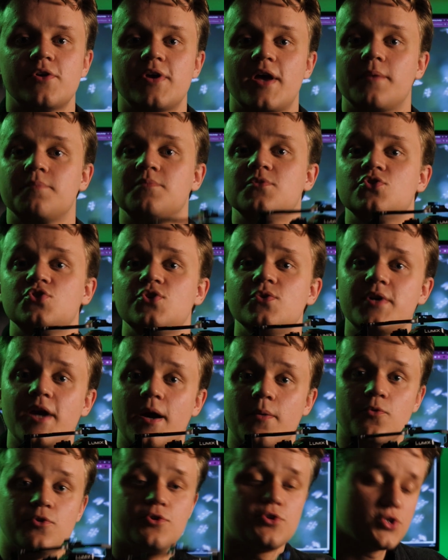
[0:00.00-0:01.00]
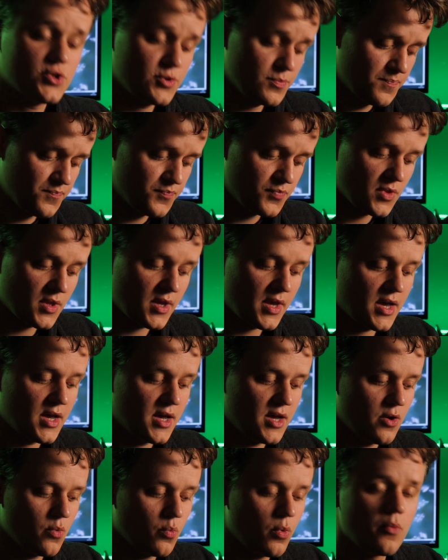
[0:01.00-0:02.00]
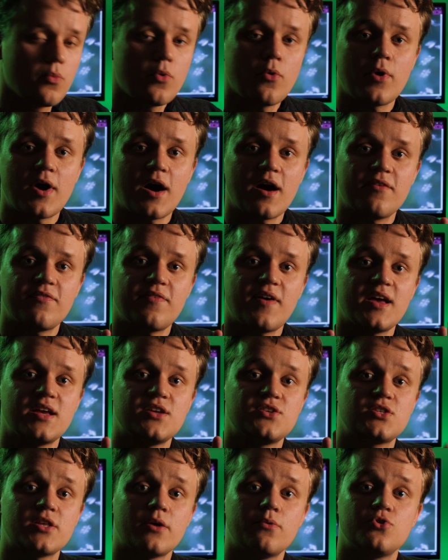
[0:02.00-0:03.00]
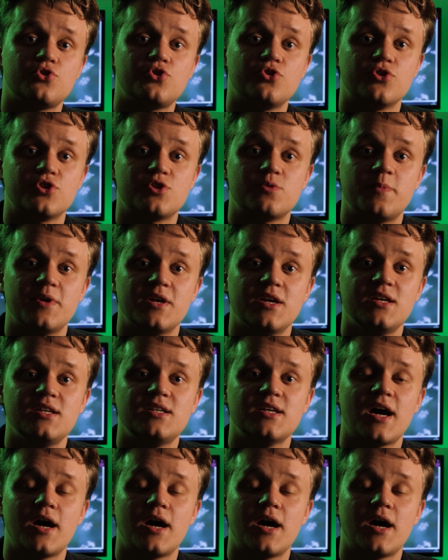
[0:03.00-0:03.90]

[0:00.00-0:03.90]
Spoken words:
So yeah, two cameras. One will have a slower shutter speed